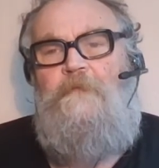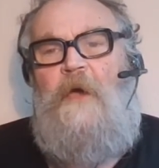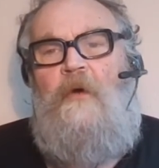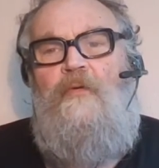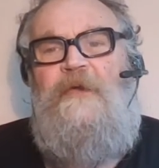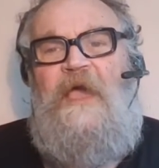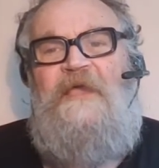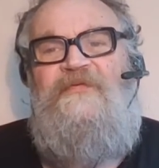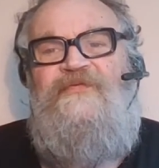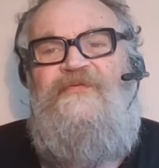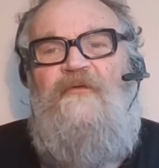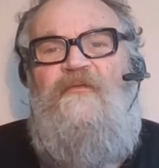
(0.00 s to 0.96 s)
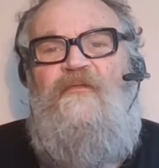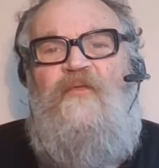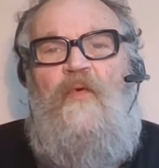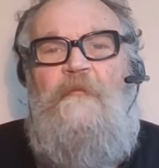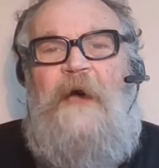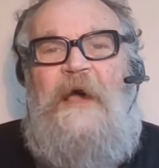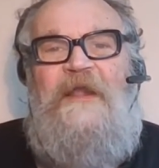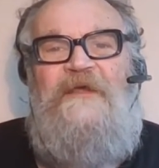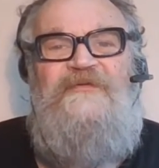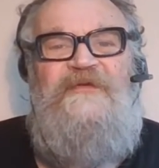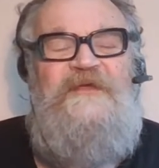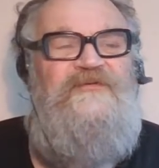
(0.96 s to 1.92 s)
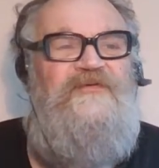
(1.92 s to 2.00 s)
Okay, so
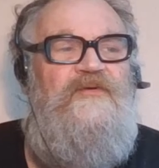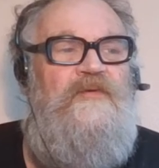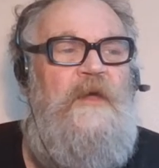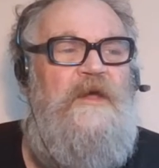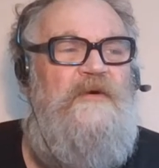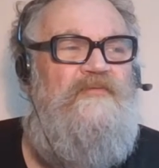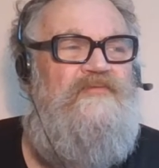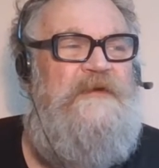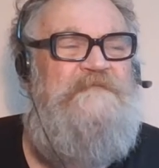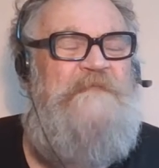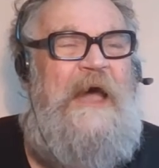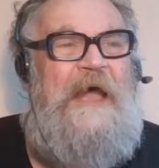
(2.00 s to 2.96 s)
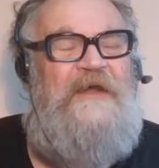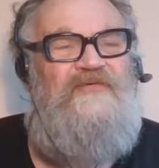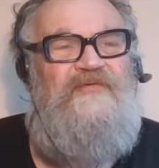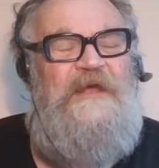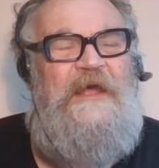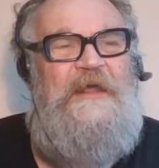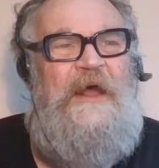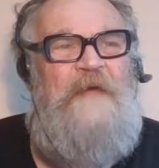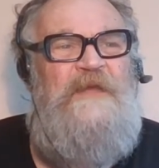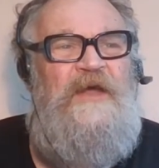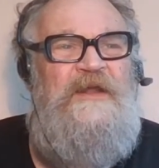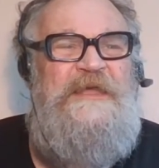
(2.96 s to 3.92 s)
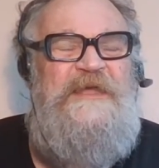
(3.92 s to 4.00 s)
formality, to repatriate. I'm
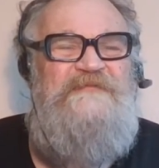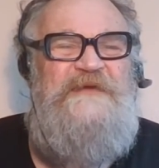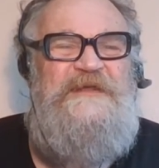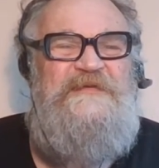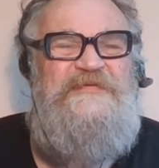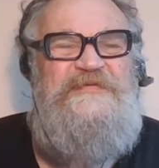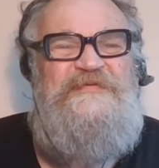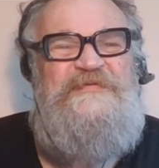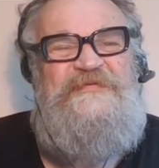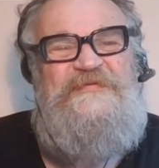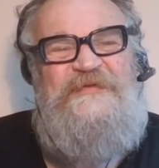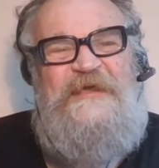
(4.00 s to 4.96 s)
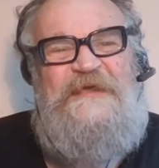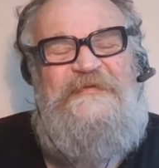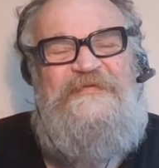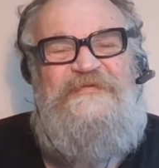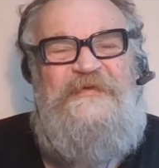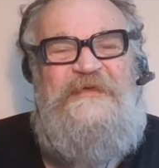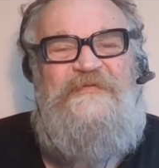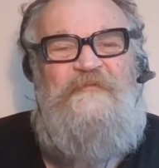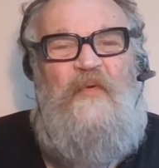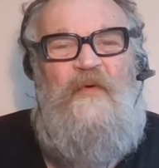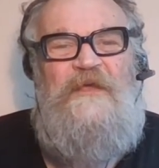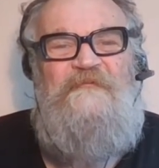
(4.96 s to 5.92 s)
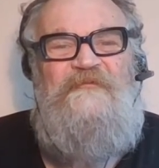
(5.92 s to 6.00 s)
going to give it a
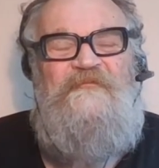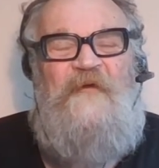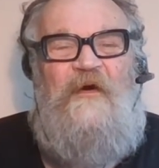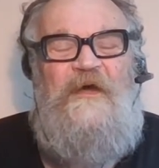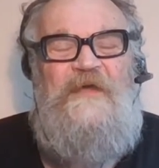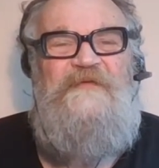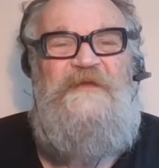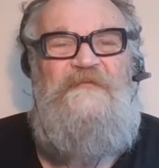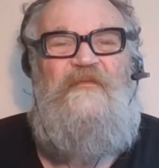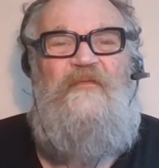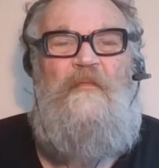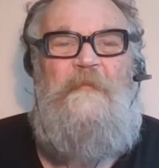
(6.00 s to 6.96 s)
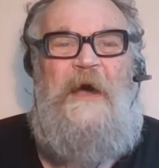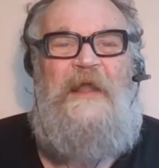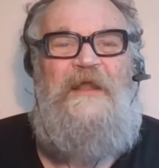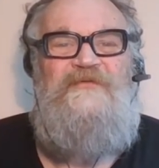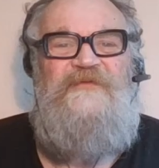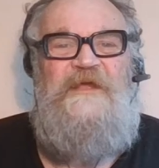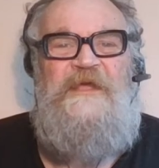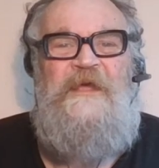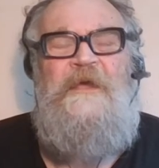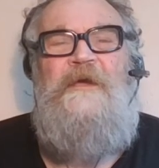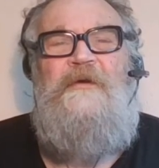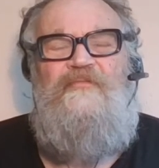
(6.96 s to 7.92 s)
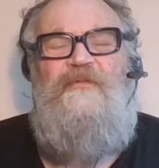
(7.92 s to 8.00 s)
6.5 in formality,
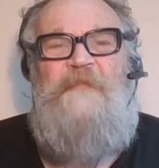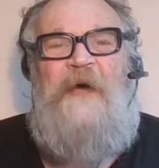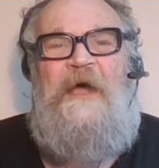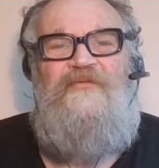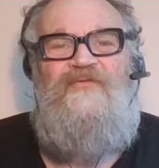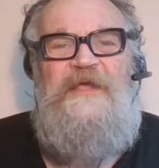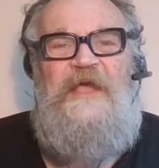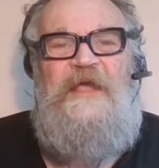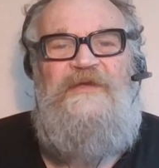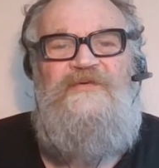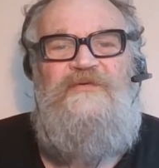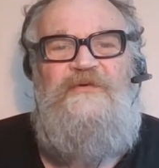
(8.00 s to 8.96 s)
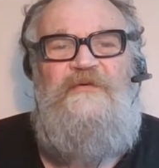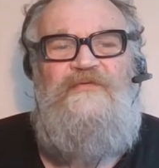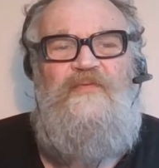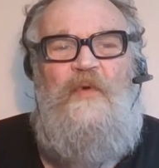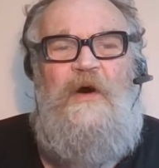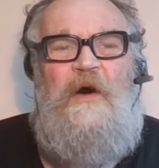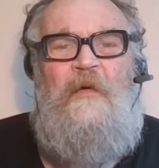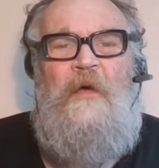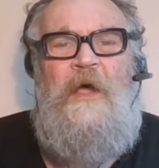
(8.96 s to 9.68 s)
repatriation as well.